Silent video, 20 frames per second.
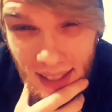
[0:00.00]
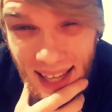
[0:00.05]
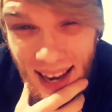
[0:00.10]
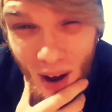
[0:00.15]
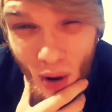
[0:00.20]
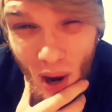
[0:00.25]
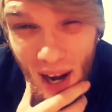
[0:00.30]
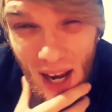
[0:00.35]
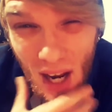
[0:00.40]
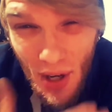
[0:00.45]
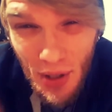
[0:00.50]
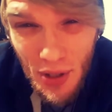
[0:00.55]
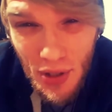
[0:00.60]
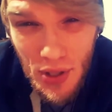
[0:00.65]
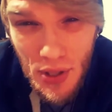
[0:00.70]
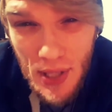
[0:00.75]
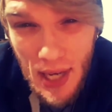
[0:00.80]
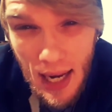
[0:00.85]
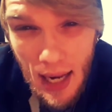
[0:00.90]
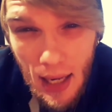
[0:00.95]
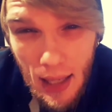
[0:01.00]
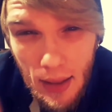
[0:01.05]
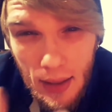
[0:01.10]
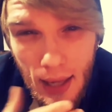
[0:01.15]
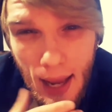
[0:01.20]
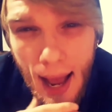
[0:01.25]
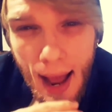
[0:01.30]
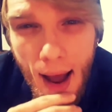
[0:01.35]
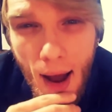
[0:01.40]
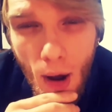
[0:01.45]
Now I understand
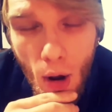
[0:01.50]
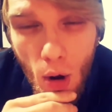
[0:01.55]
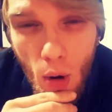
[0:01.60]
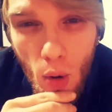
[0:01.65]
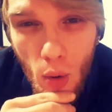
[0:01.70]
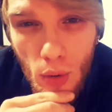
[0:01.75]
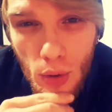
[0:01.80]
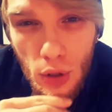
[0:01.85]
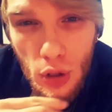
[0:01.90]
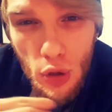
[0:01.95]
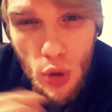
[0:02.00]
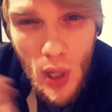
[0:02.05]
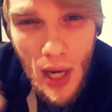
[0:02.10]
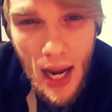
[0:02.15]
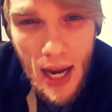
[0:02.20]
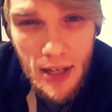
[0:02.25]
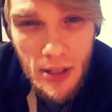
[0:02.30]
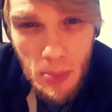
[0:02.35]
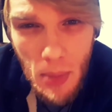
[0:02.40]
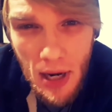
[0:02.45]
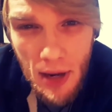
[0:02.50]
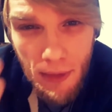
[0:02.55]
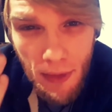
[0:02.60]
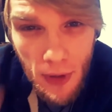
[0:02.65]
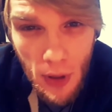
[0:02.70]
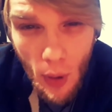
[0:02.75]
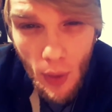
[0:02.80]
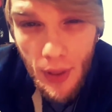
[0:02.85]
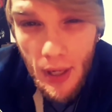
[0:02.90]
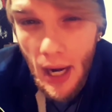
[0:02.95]
how you guys may
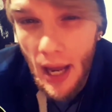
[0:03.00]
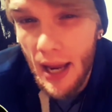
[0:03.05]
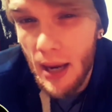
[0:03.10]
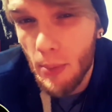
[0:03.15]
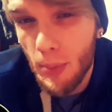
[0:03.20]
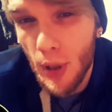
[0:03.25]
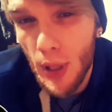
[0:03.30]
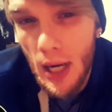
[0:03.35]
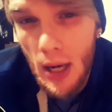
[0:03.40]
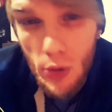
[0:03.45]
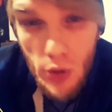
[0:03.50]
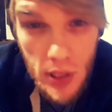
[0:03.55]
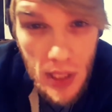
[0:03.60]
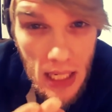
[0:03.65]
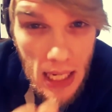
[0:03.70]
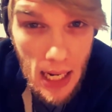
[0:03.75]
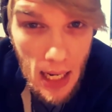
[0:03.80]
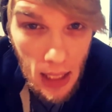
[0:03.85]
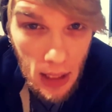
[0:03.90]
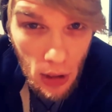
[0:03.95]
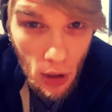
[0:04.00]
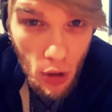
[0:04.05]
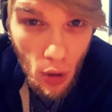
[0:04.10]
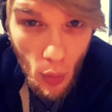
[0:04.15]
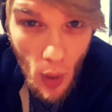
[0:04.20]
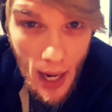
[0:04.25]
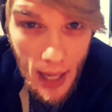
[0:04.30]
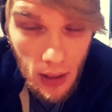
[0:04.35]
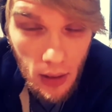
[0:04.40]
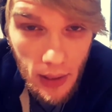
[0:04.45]
feel that I am pronouncing it
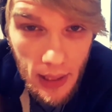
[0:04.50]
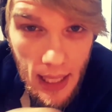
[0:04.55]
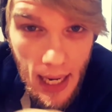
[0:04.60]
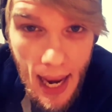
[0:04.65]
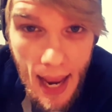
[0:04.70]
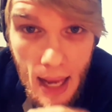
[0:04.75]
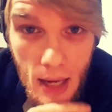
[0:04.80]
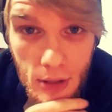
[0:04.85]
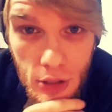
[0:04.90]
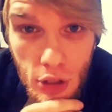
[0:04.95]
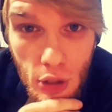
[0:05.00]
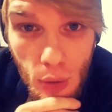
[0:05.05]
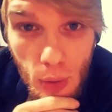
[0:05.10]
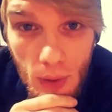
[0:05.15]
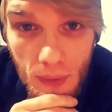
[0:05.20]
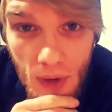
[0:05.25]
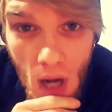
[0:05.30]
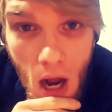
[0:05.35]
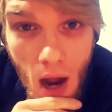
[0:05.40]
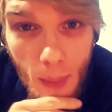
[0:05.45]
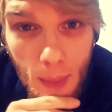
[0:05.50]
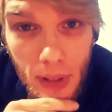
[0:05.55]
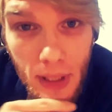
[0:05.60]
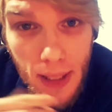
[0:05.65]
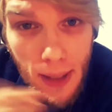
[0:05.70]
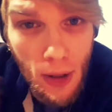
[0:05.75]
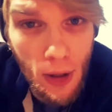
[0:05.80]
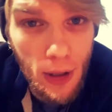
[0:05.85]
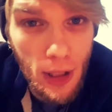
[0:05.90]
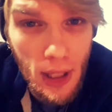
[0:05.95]
incorrectly, as you have
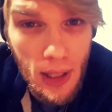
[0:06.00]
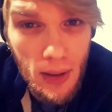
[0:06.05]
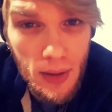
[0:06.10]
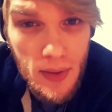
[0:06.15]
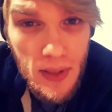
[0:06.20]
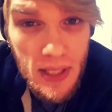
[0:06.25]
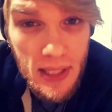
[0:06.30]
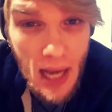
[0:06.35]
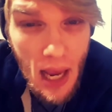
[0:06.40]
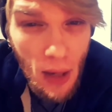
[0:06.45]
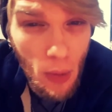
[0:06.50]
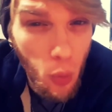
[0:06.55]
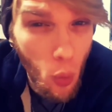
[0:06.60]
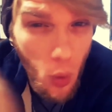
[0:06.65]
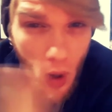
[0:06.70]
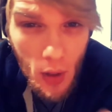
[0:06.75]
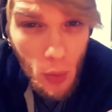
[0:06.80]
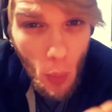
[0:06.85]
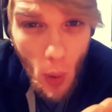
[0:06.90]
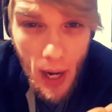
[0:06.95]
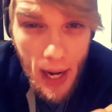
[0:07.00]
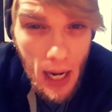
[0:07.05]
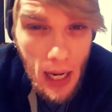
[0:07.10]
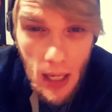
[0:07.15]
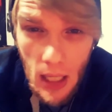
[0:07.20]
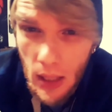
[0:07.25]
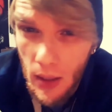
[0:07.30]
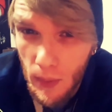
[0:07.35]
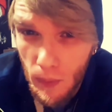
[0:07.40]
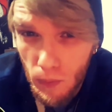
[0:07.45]
commonly heard it said one
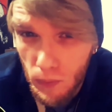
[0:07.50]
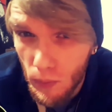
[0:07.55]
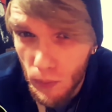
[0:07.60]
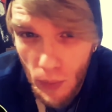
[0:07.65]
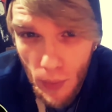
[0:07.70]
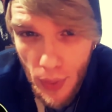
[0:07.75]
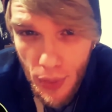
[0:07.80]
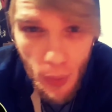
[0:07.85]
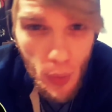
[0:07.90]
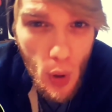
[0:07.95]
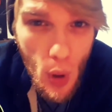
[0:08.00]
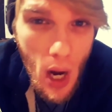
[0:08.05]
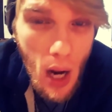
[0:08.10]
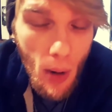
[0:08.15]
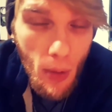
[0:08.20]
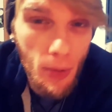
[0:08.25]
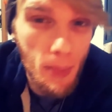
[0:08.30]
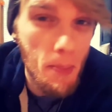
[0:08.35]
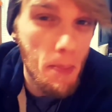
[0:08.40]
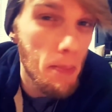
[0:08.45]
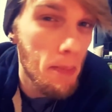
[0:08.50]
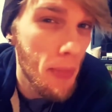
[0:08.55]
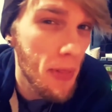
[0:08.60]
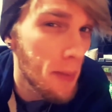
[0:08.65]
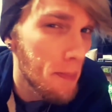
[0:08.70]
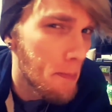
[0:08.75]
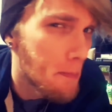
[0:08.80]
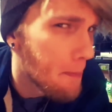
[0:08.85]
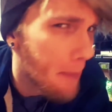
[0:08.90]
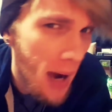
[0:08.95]
way throughout
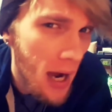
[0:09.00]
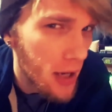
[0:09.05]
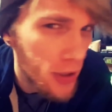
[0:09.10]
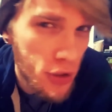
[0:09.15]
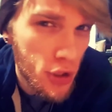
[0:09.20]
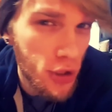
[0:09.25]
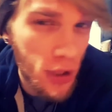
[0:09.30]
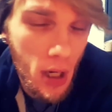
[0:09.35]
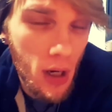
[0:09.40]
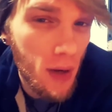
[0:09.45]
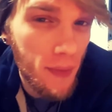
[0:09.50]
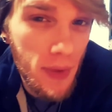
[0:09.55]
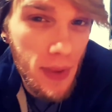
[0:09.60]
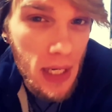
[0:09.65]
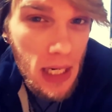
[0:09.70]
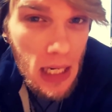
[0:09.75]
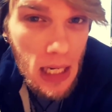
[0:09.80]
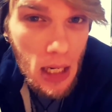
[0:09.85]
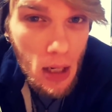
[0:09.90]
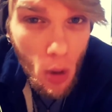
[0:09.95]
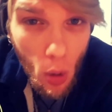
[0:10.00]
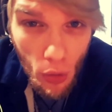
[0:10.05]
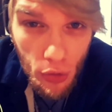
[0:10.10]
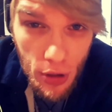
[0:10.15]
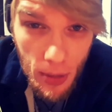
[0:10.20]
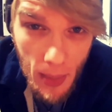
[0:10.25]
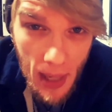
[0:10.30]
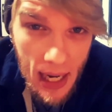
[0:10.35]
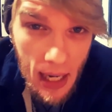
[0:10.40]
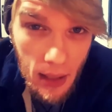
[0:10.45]
much of the
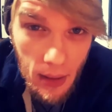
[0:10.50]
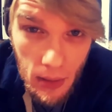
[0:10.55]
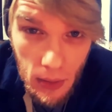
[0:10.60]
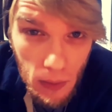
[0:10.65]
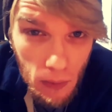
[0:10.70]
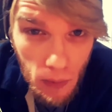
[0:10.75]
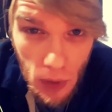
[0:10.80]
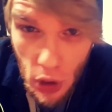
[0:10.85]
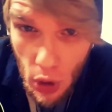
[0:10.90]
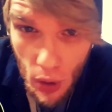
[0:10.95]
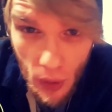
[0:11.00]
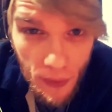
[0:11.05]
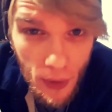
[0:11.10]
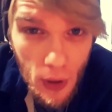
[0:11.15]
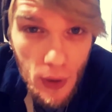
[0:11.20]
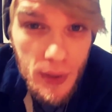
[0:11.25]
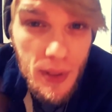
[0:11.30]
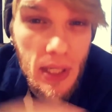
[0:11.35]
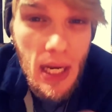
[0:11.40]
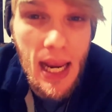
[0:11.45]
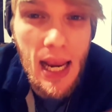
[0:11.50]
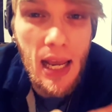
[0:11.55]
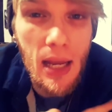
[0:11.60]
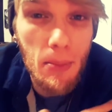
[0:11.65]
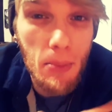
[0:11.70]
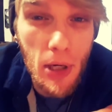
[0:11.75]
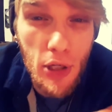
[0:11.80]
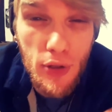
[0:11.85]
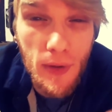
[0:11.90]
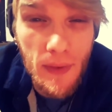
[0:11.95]
Ultraman universe
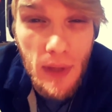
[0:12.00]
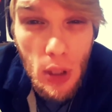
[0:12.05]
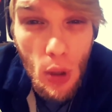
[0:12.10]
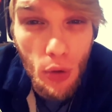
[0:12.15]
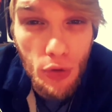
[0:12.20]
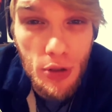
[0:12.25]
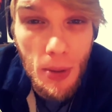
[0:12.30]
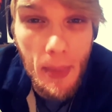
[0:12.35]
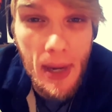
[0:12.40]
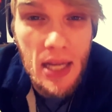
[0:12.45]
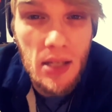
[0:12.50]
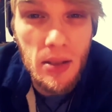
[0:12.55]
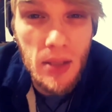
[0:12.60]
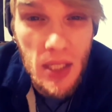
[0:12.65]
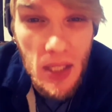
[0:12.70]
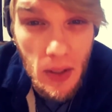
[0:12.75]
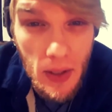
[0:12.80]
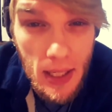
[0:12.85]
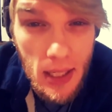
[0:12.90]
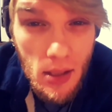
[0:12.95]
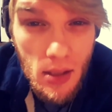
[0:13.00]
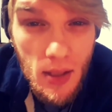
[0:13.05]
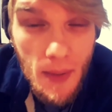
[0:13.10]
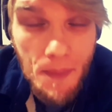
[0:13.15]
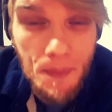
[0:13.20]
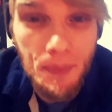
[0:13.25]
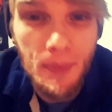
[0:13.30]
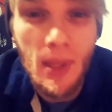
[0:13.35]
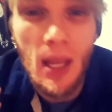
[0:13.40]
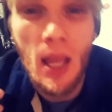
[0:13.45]
and much of the Ultraman series.